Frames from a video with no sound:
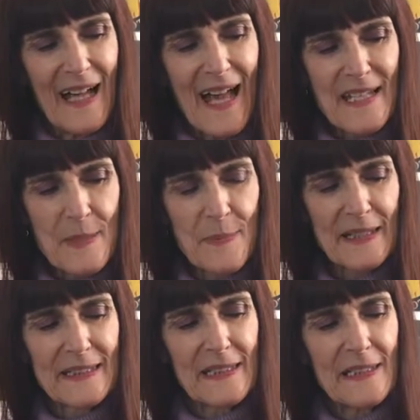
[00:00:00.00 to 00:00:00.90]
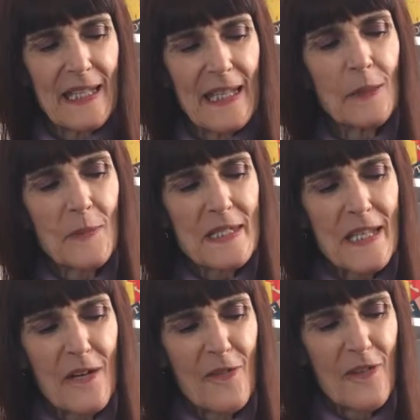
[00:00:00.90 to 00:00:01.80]
aspect and element
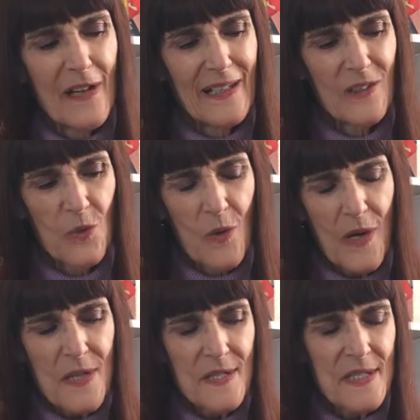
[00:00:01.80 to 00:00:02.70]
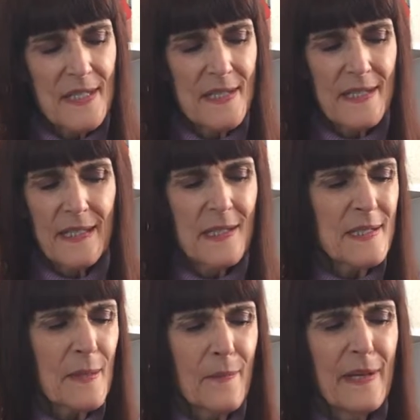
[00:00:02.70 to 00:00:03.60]
of Aquarius, this
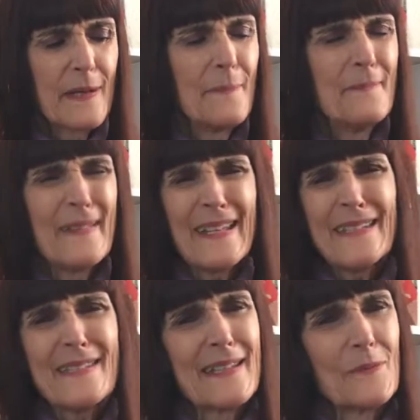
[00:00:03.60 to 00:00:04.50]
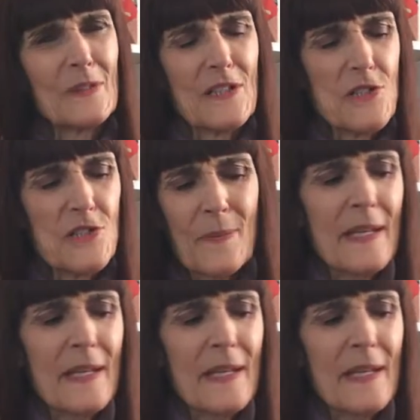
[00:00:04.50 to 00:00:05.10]
can be an amazing relationship.